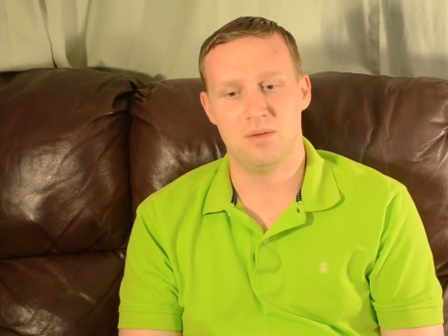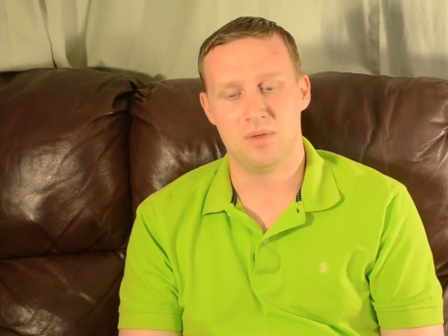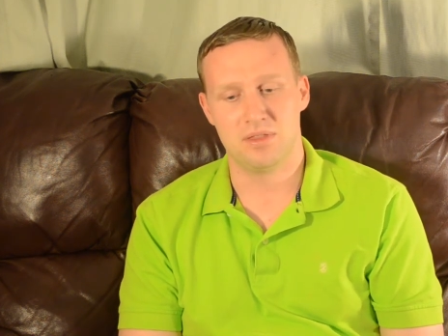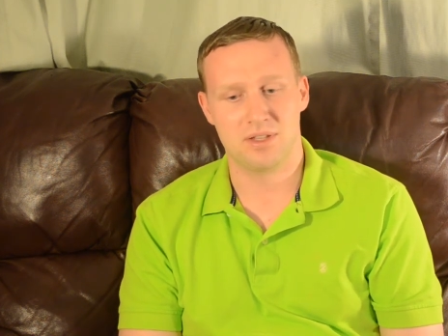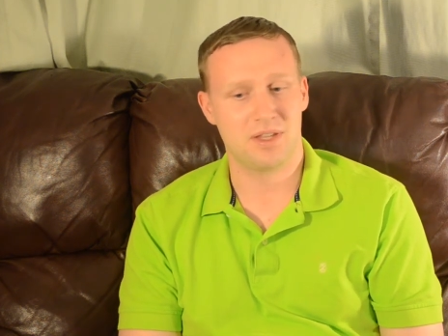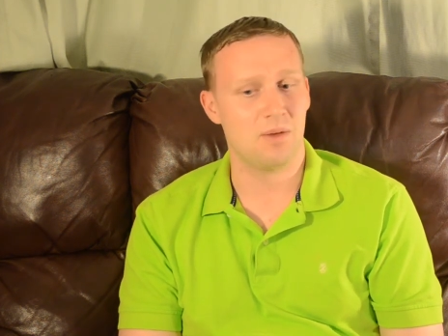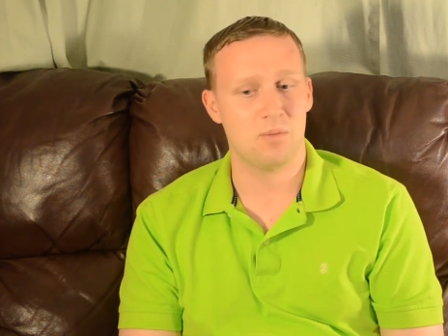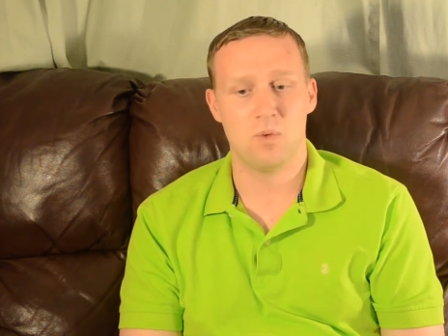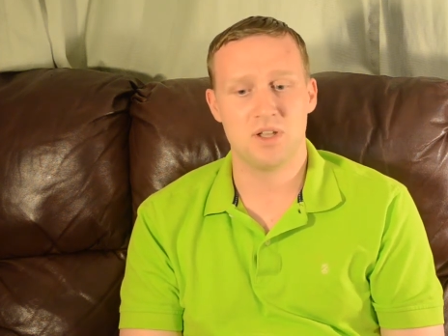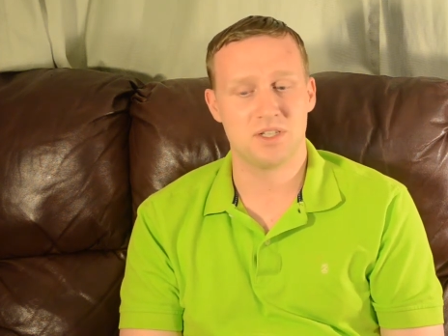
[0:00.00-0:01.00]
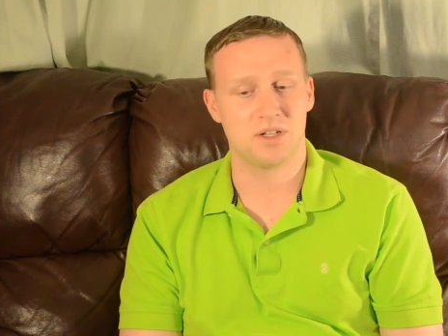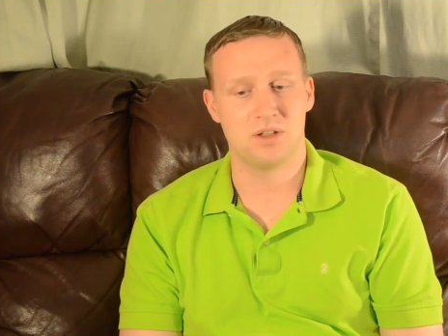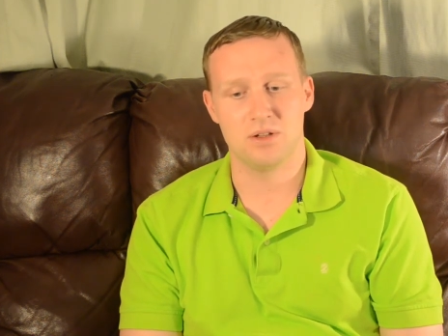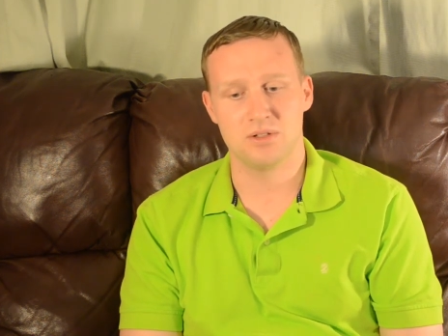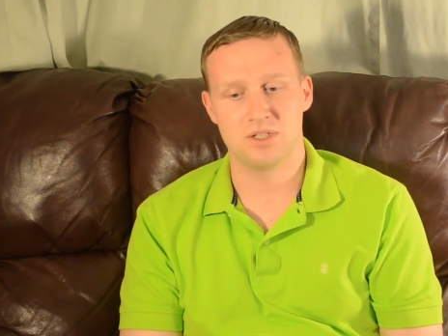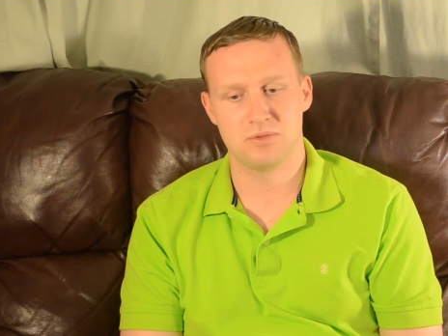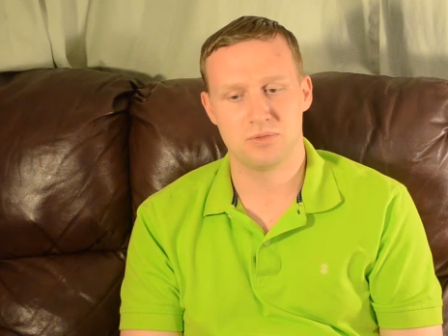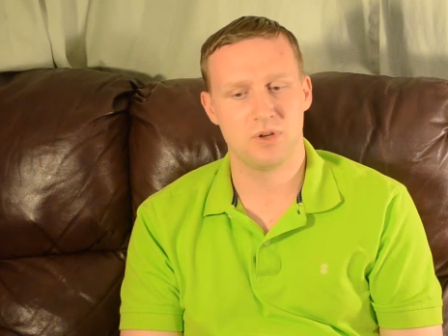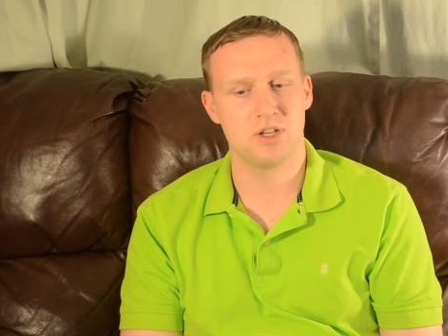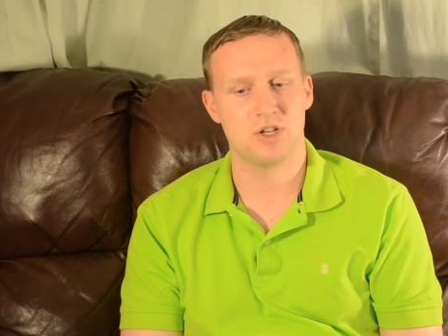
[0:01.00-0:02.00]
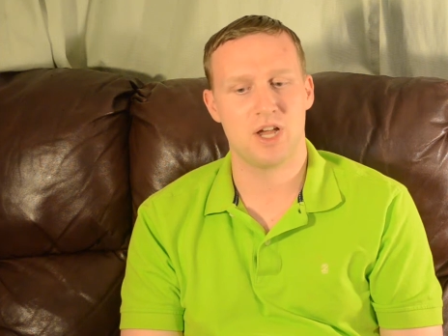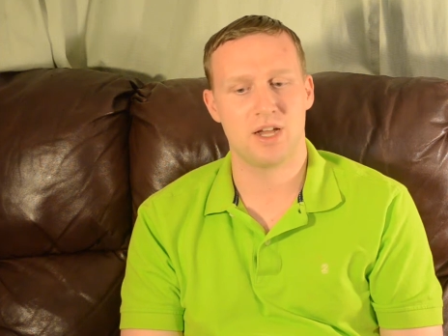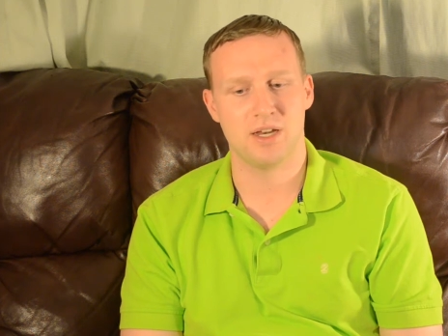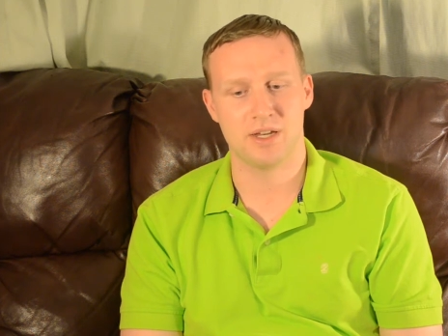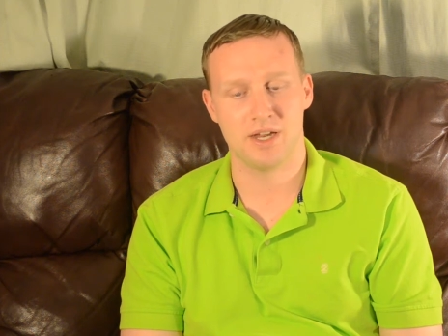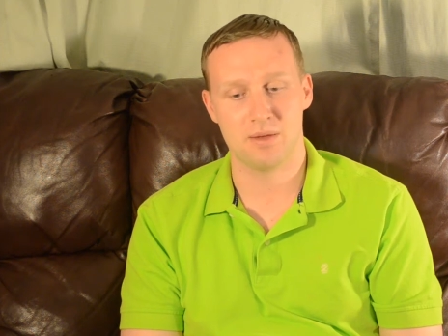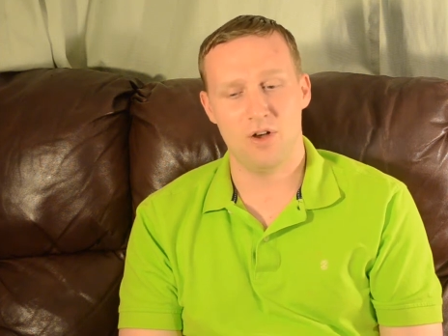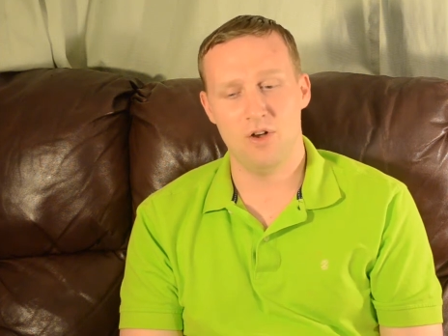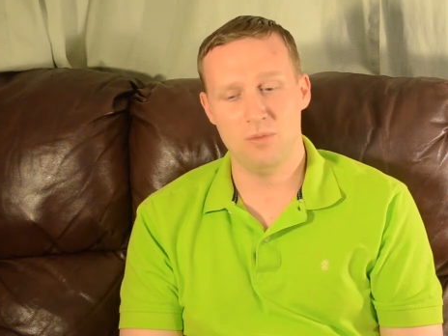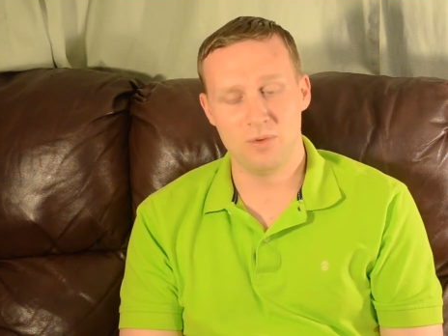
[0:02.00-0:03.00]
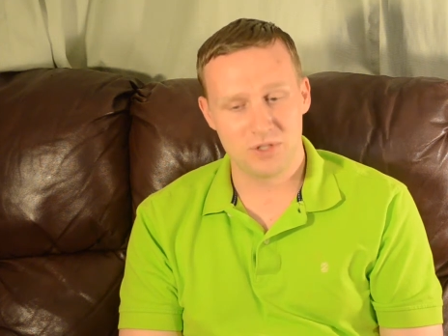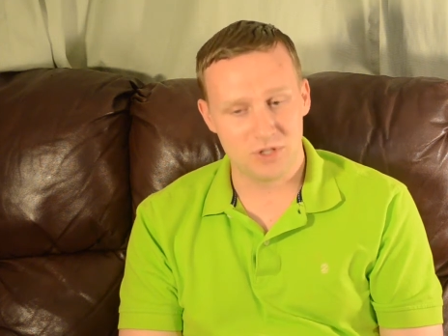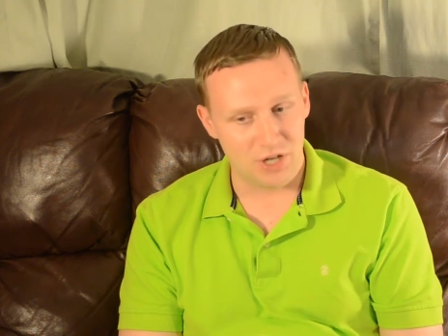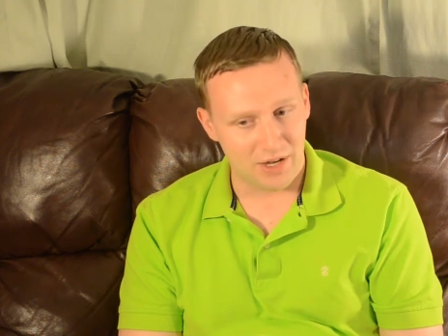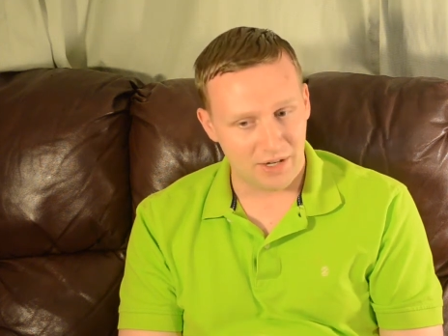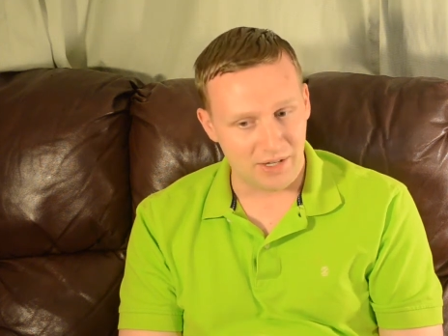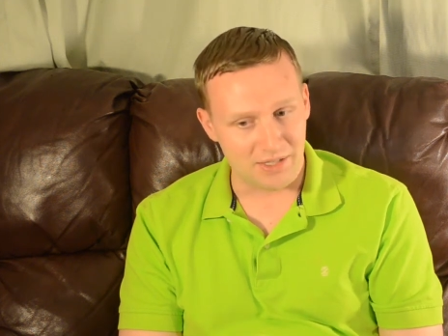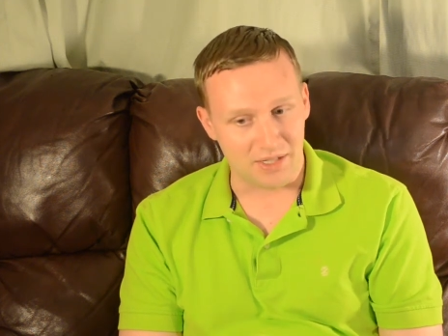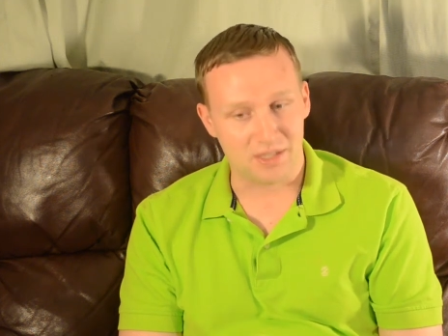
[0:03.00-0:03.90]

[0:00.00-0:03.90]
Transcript: The game wasn't close. It was a really shocking game. Almost as shocking as the